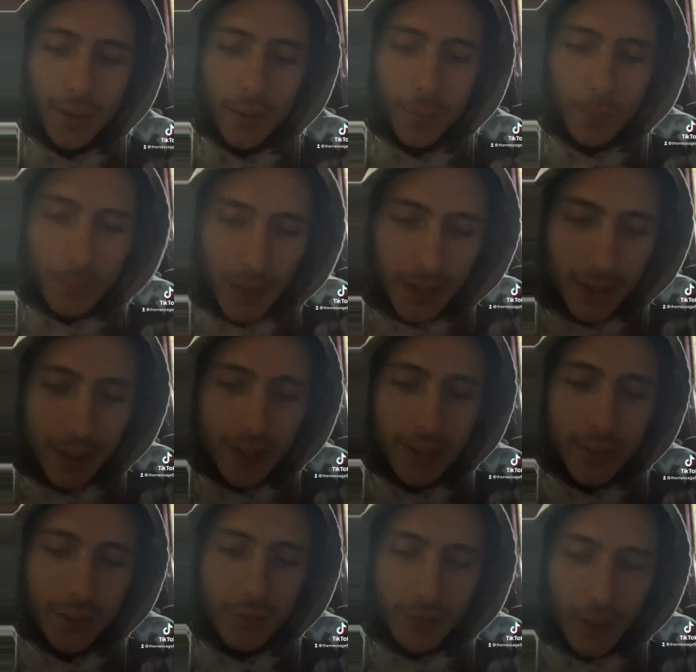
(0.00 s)
me
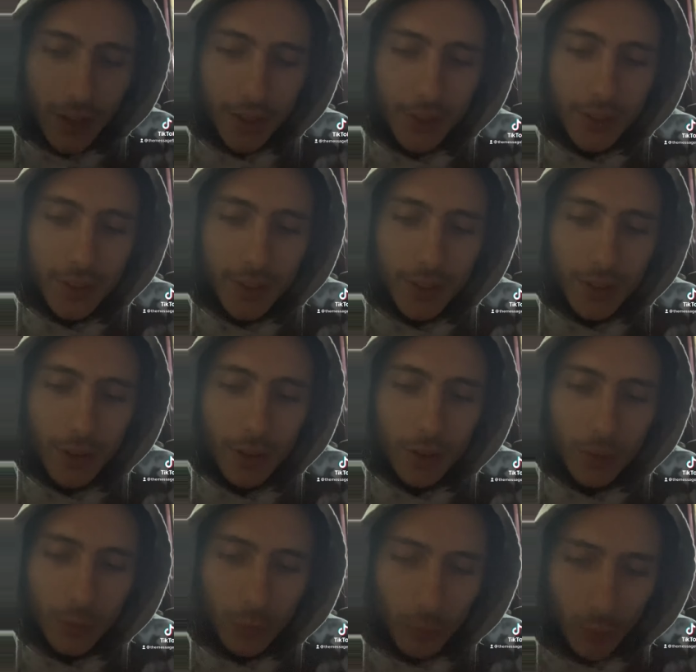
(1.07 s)
and the Father
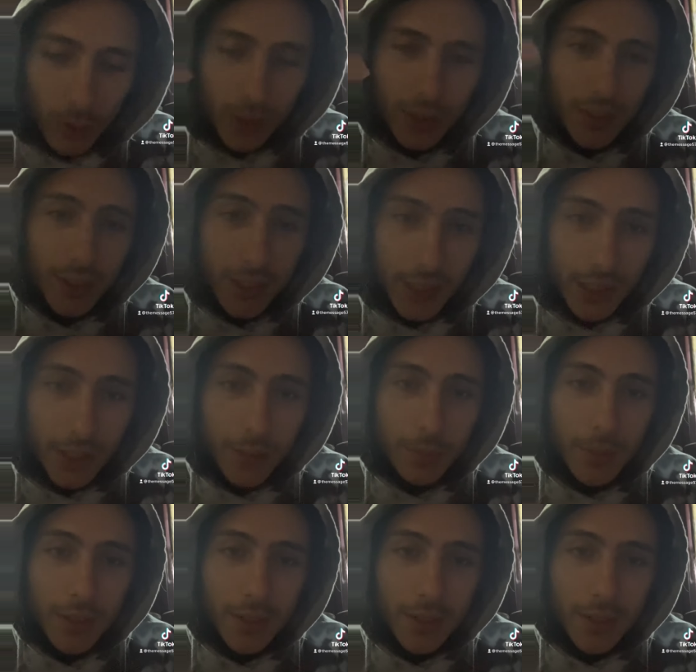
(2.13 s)
are one and the same.